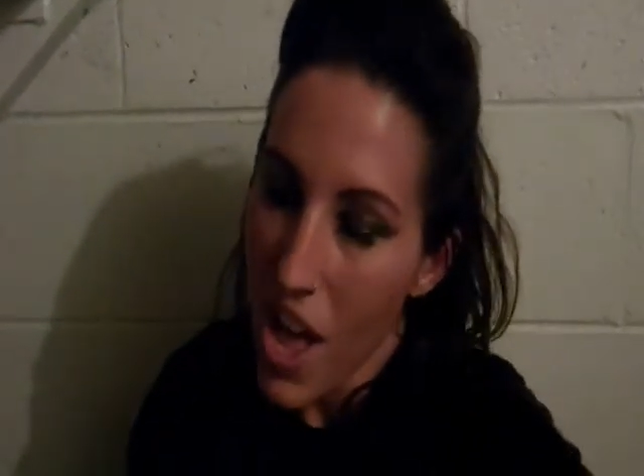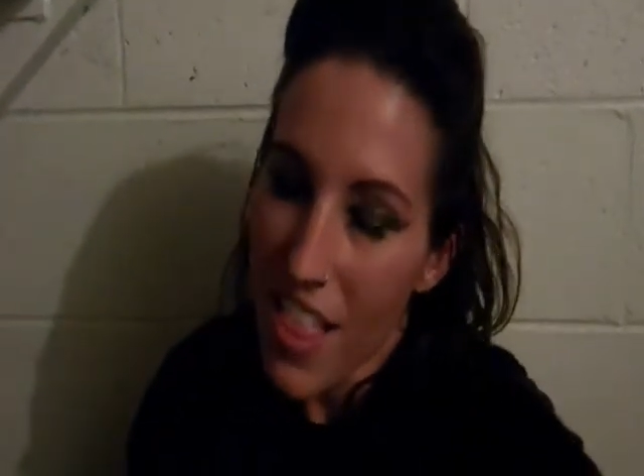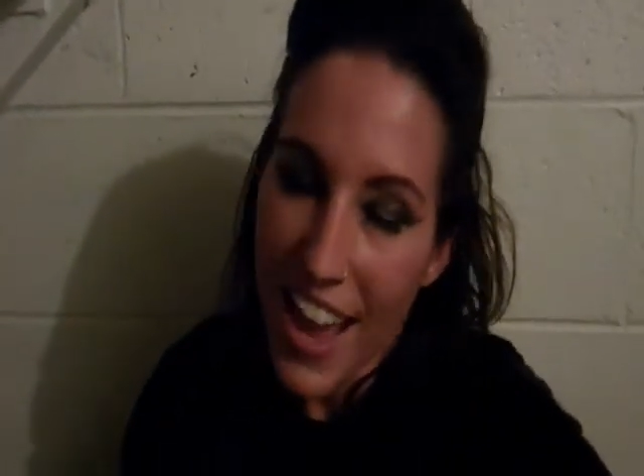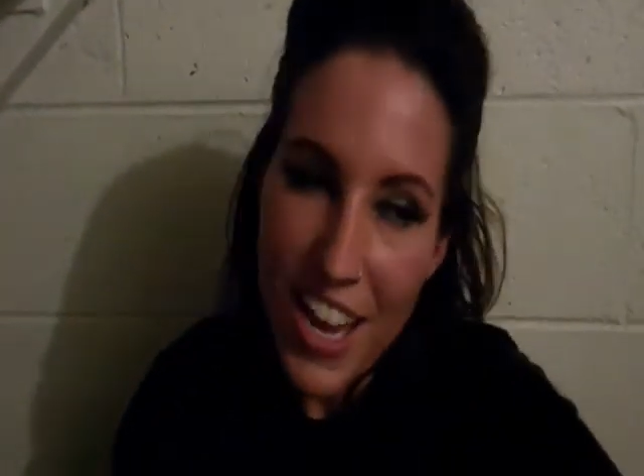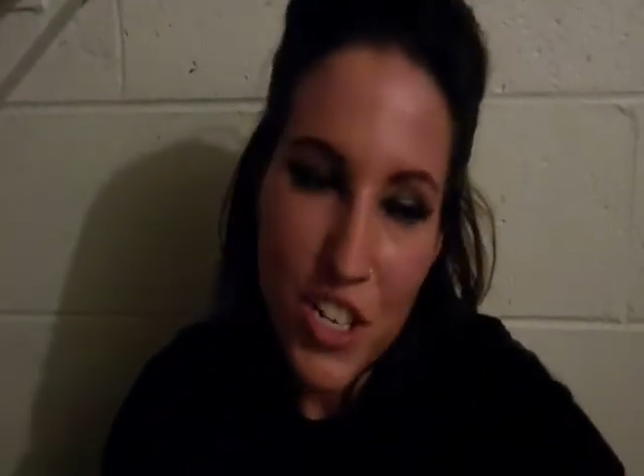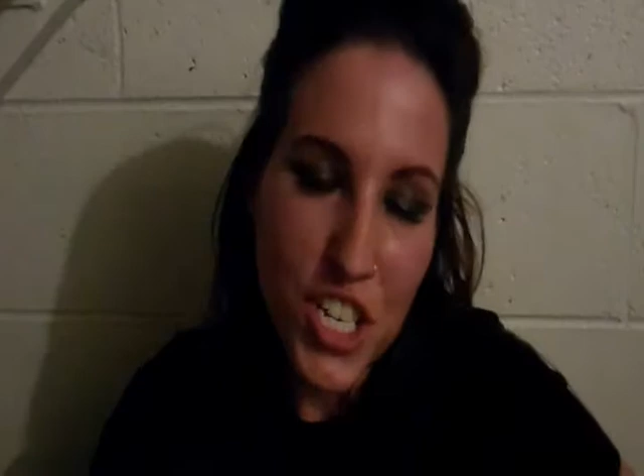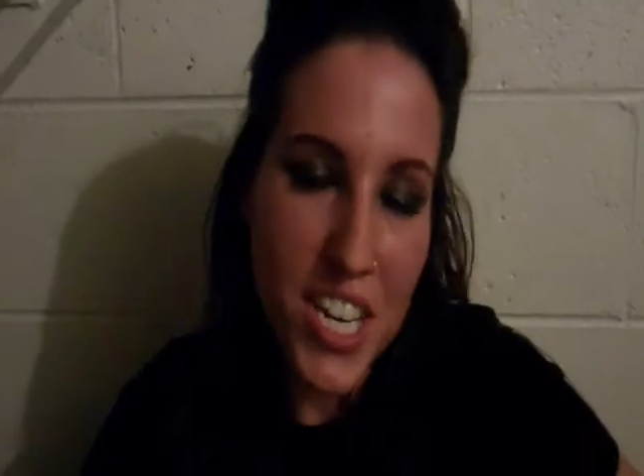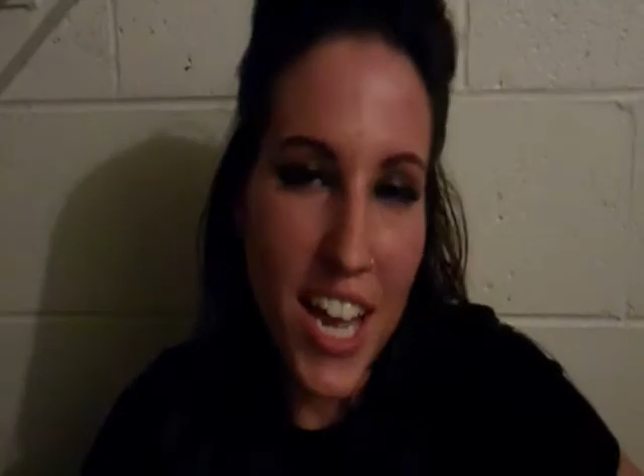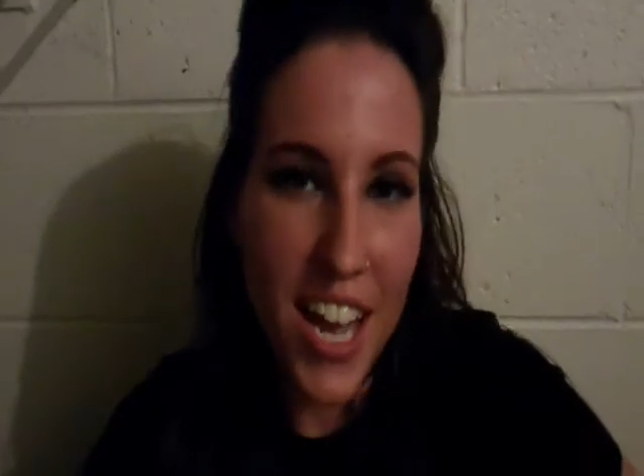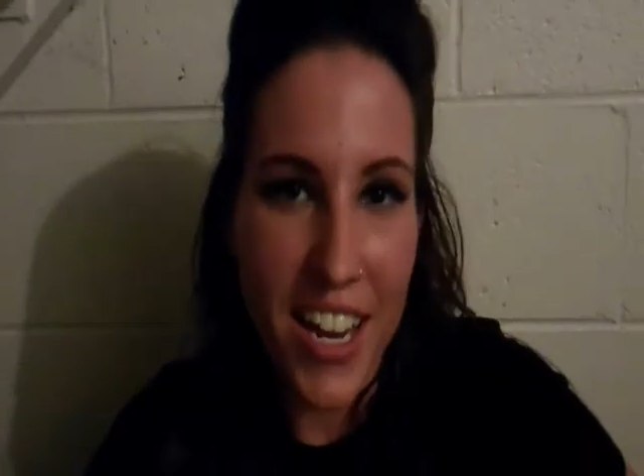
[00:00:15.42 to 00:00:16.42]
Well, I
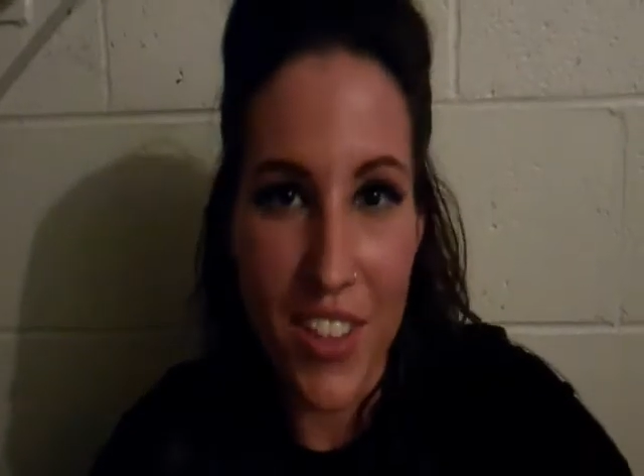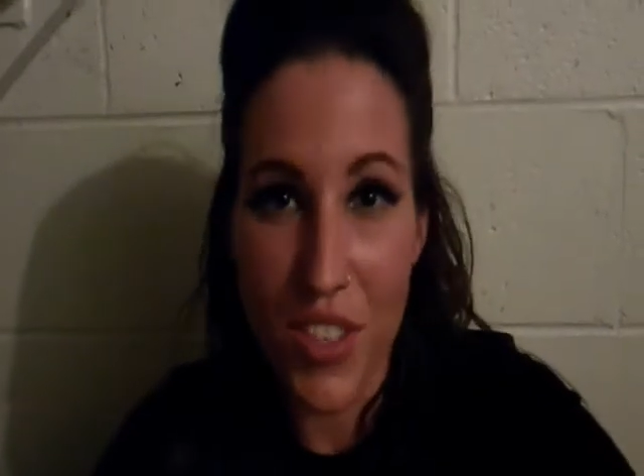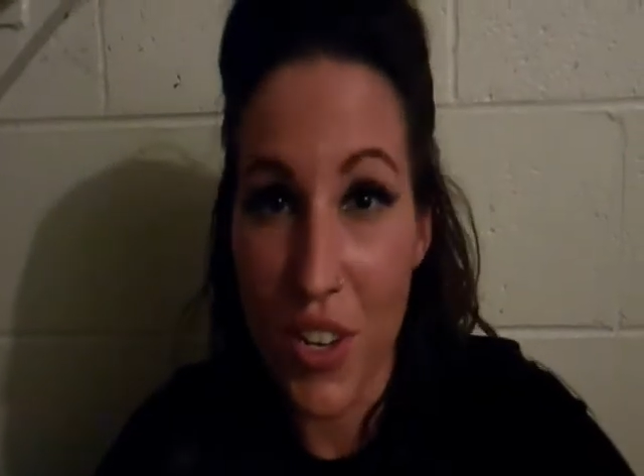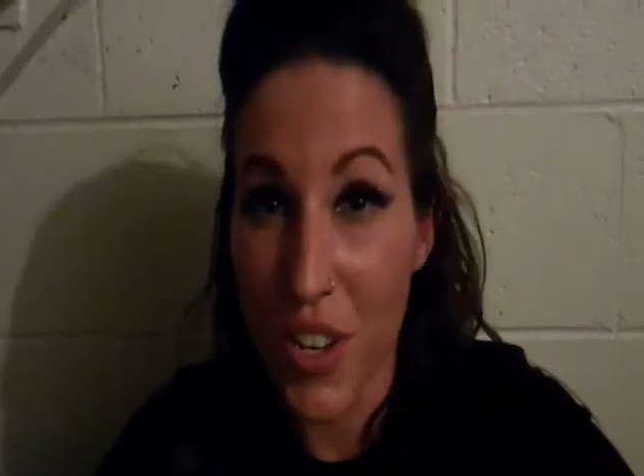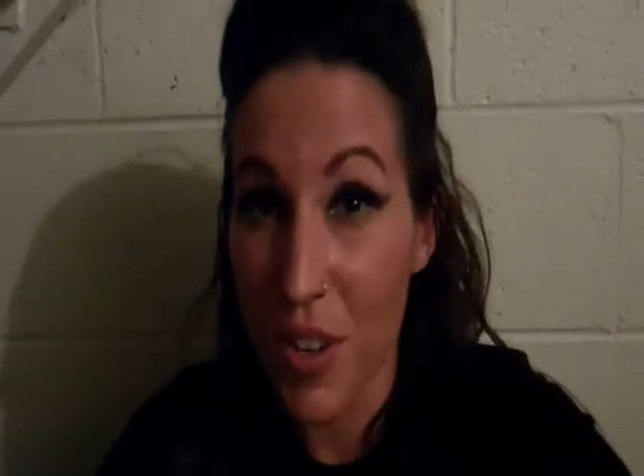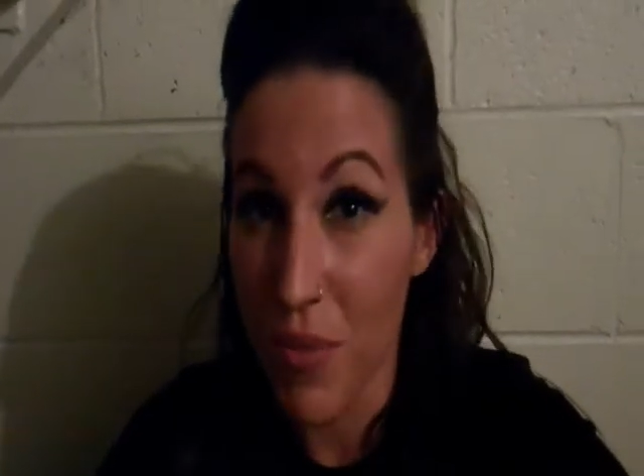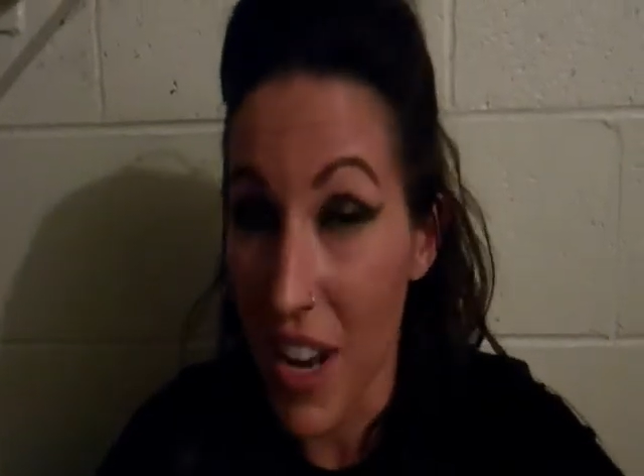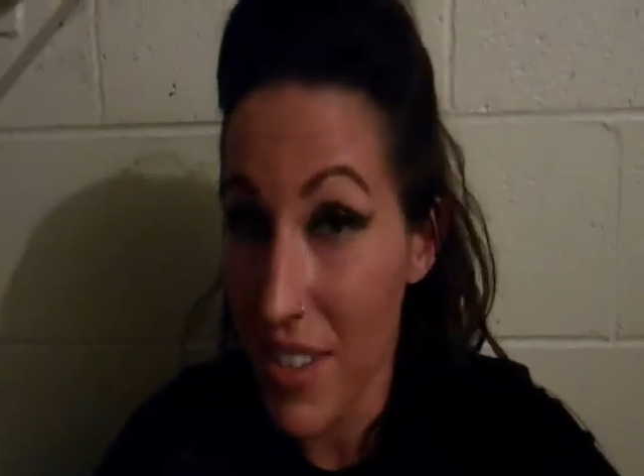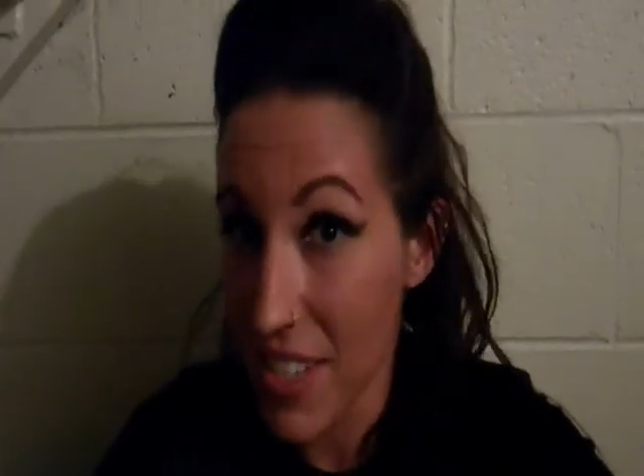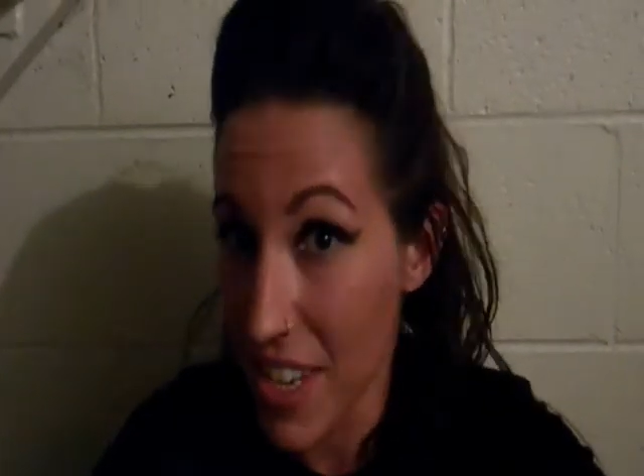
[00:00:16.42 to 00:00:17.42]
actually got into
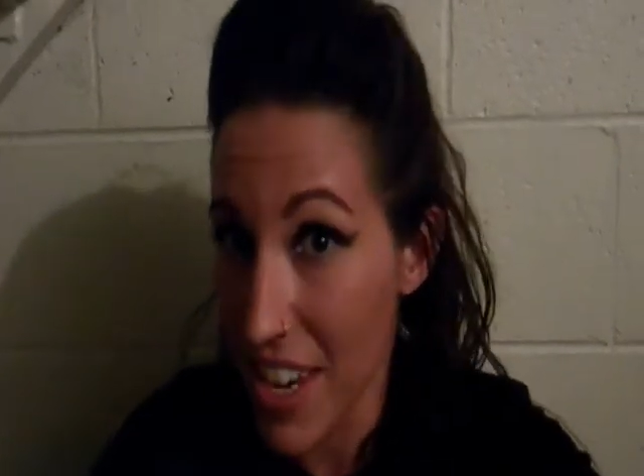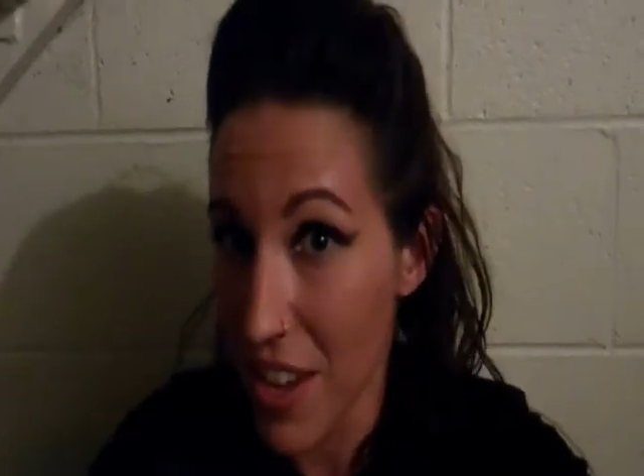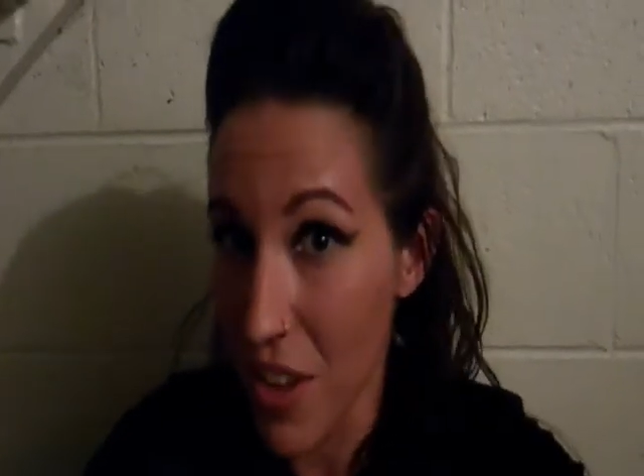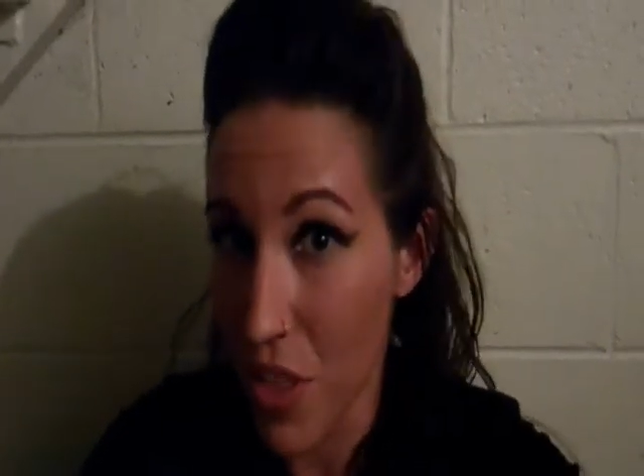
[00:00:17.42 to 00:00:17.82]
wrestling